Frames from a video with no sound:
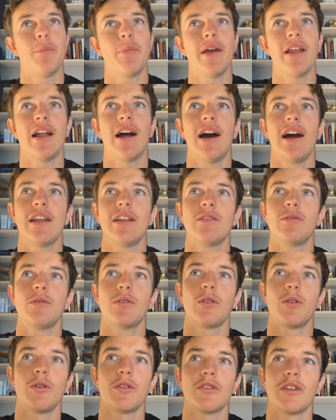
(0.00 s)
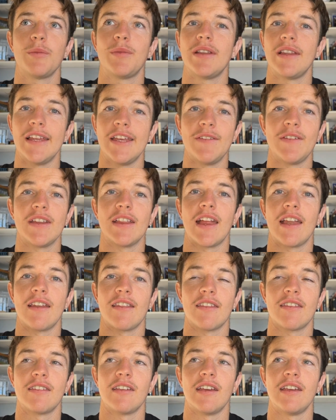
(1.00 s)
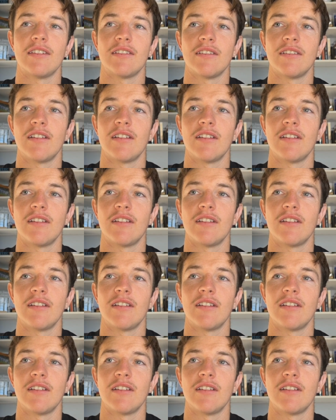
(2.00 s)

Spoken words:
Ben Hunt will also be leaving at the end of the season.